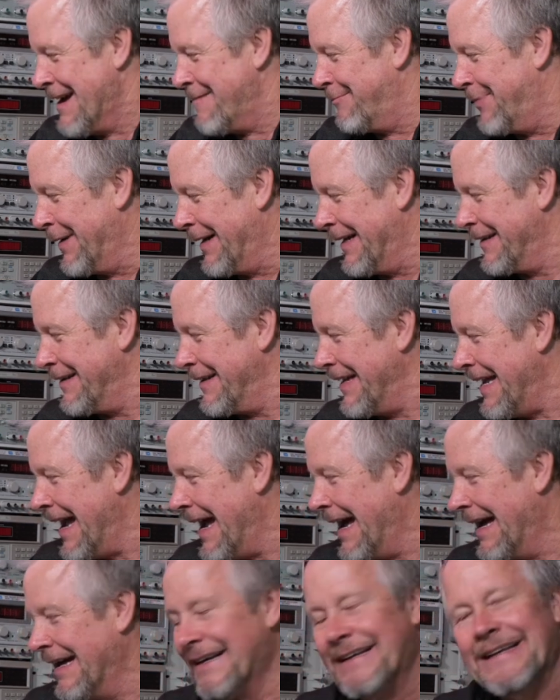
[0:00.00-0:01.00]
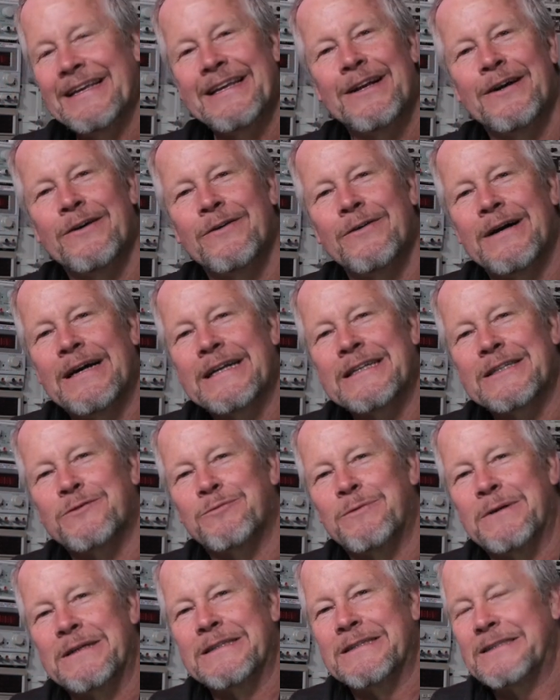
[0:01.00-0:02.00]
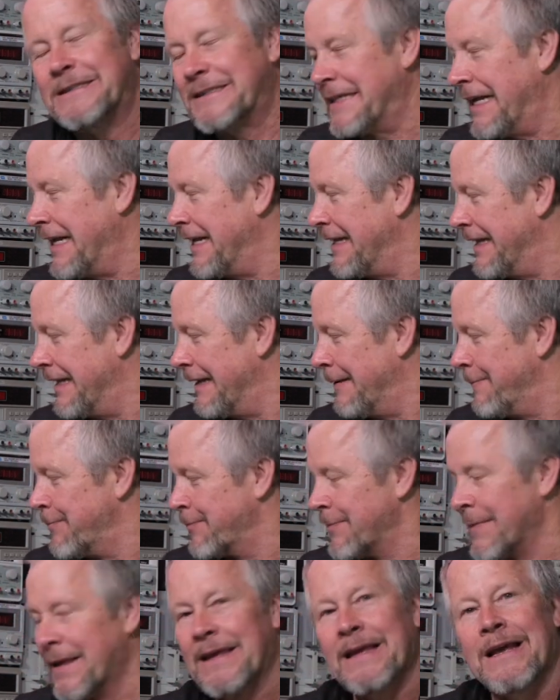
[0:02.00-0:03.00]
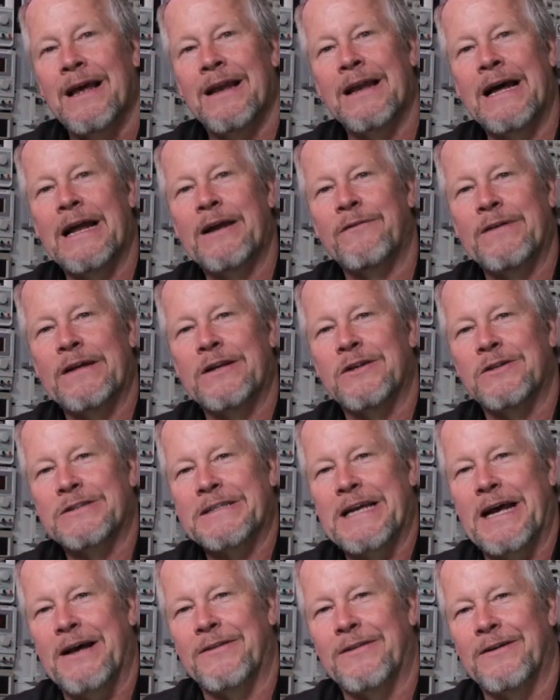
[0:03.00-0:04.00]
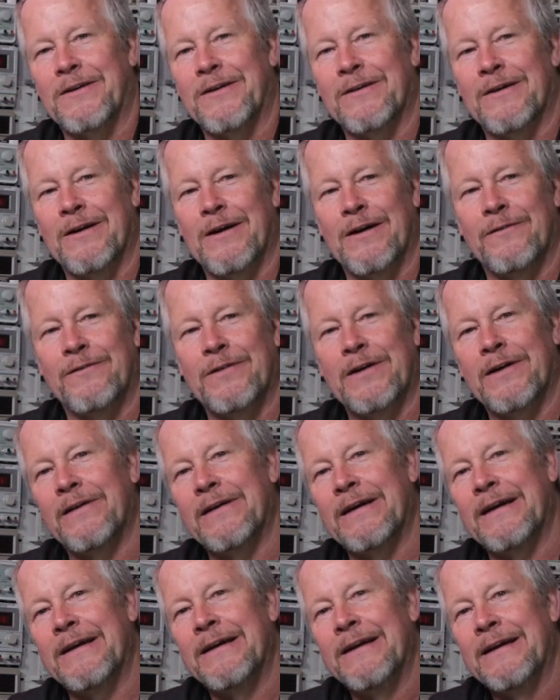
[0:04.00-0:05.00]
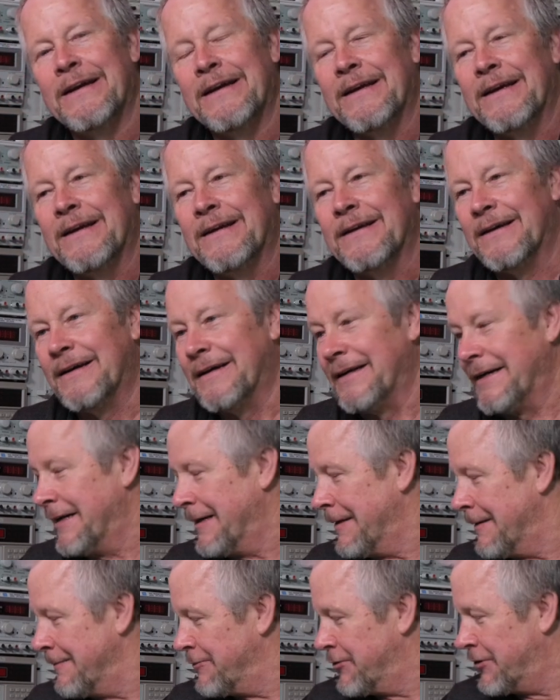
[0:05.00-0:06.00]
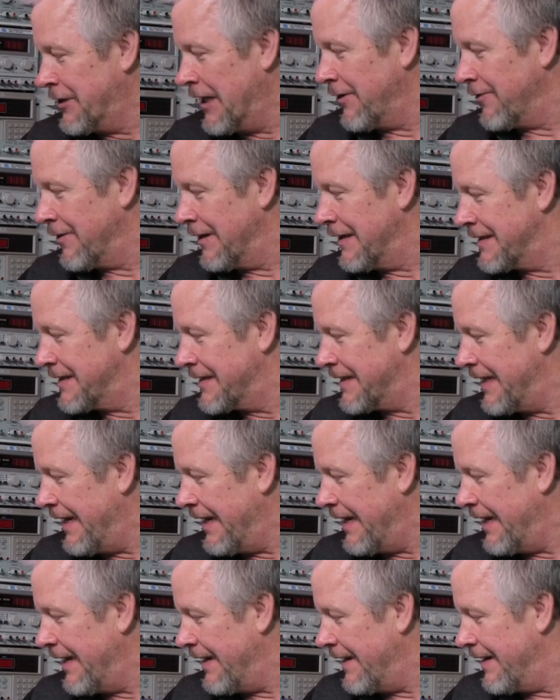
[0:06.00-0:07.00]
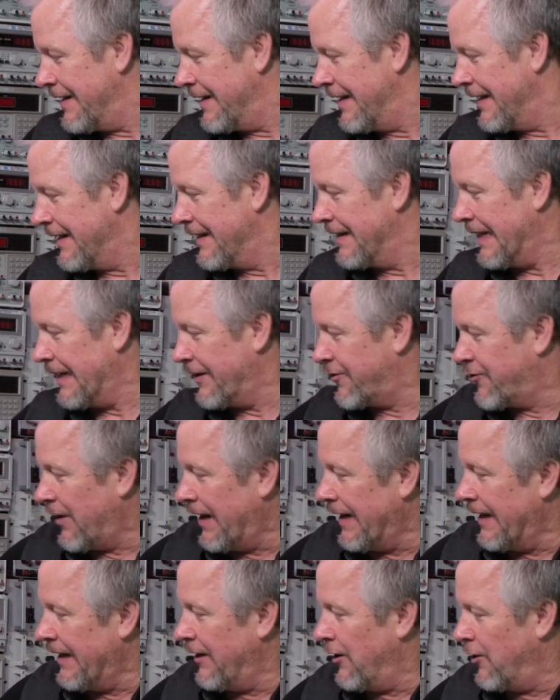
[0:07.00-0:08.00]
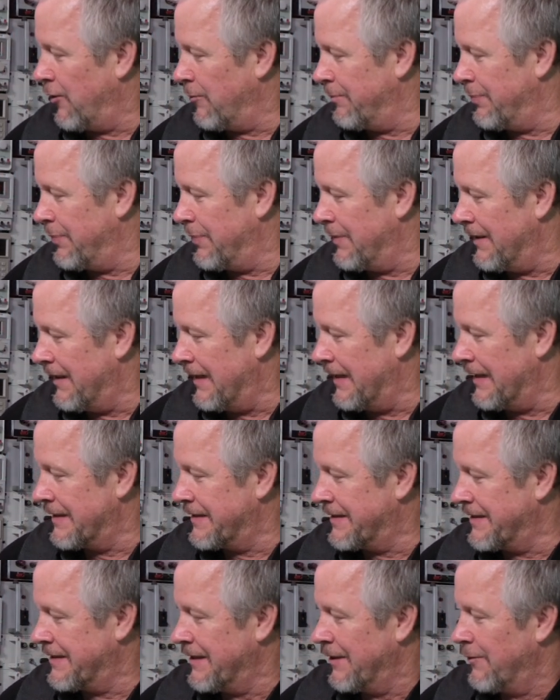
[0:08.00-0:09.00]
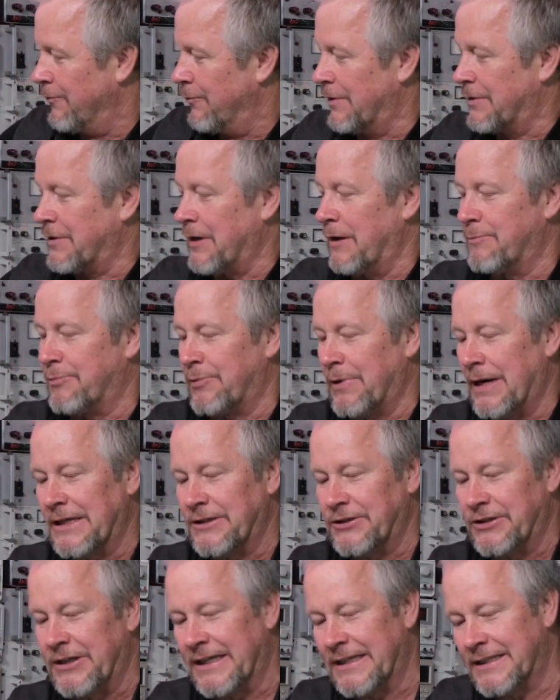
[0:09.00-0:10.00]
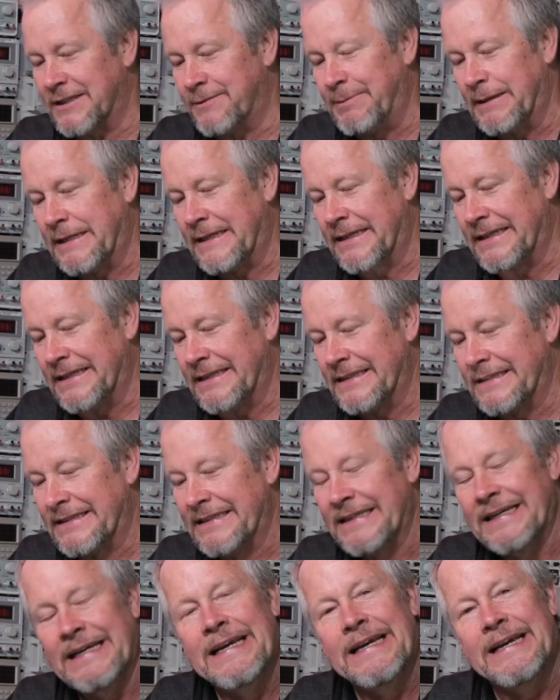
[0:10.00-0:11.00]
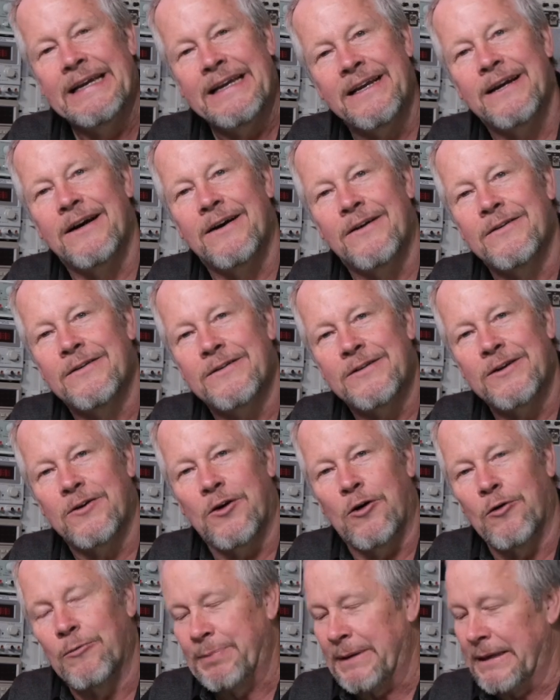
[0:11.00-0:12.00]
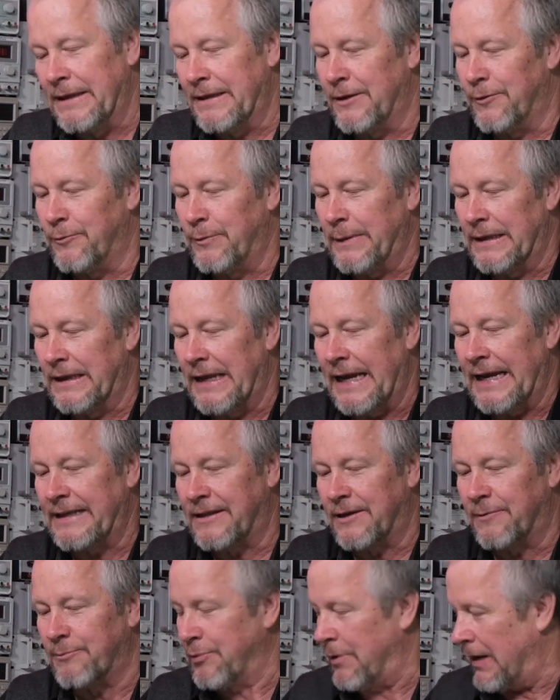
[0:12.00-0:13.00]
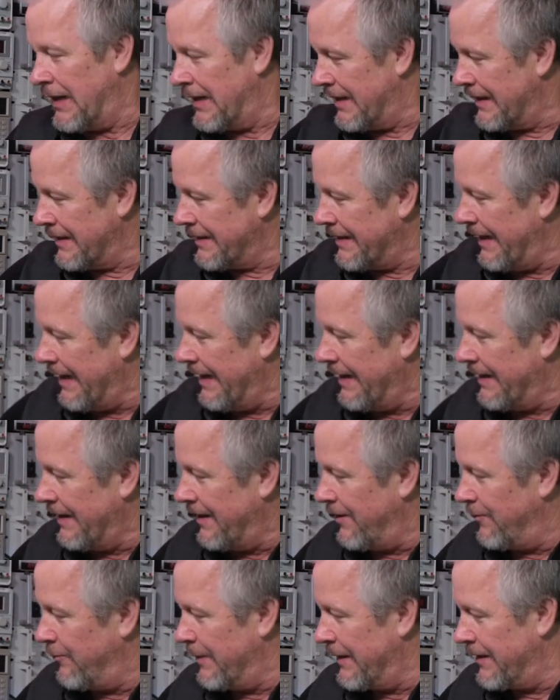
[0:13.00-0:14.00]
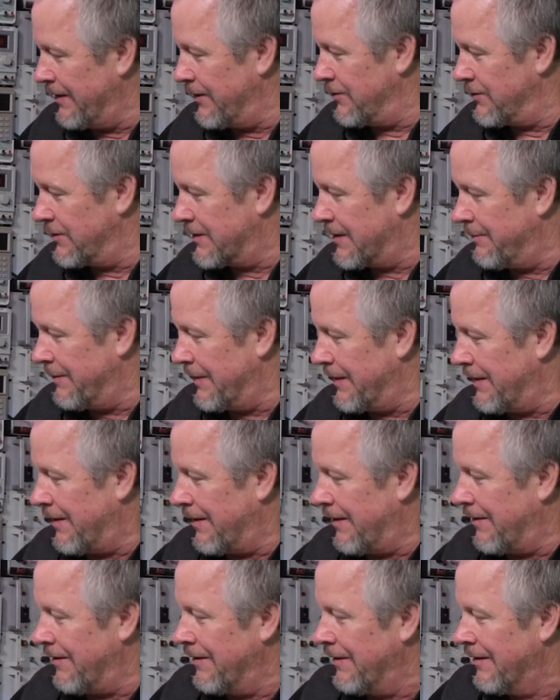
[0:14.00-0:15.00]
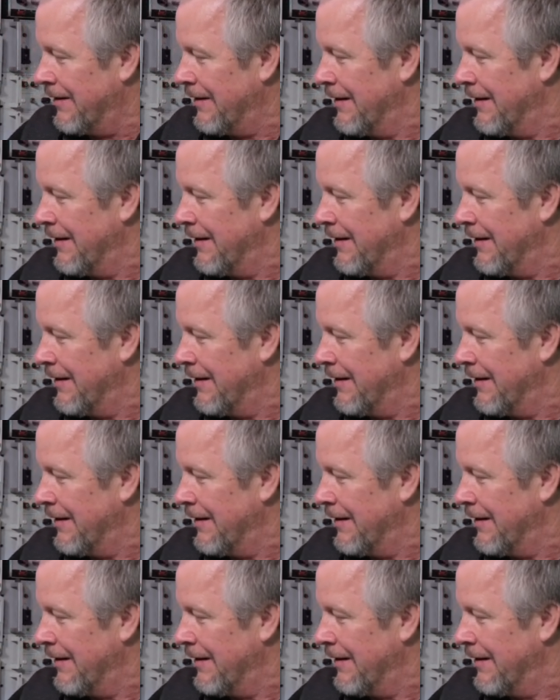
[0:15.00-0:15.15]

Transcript: But yeah, you know, I just want to say that a lot of vendors out there are very generous, and they try to help us with our projects because, you know, they're hoping that we like their product and that we use them in our,